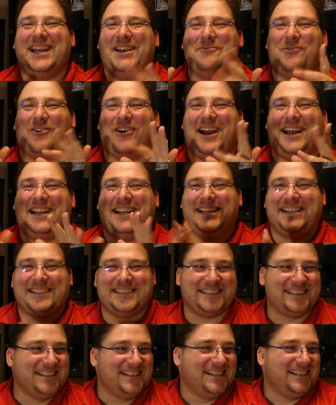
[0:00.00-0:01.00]
I need more
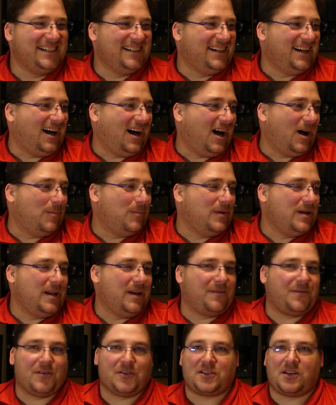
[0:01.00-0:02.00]
ideas. Um,
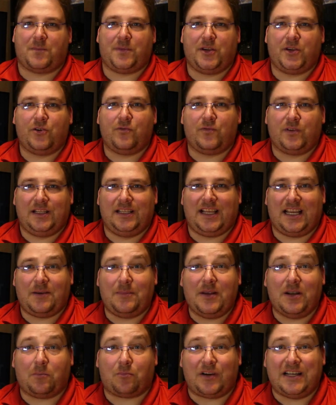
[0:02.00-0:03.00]
if there's something you'd really like
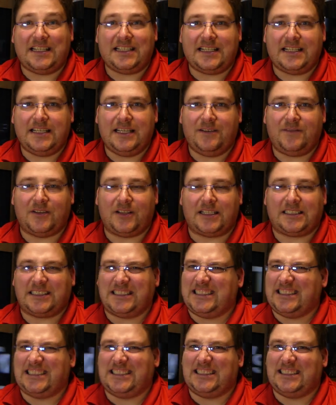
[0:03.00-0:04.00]
me to print, you're like,
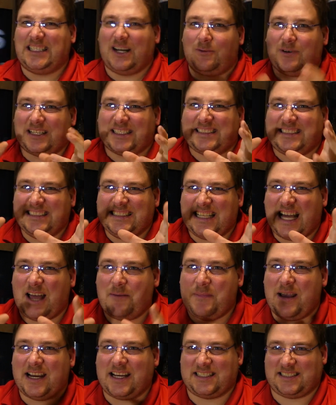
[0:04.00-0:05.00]
oh, I want to see
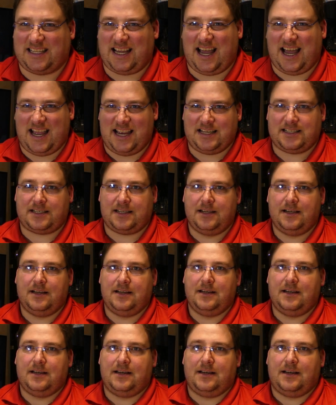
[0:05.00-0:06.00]
that mega sized.
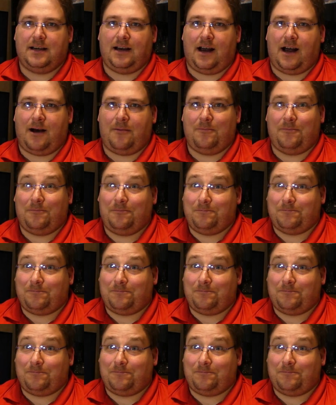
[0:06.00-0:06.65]
Um,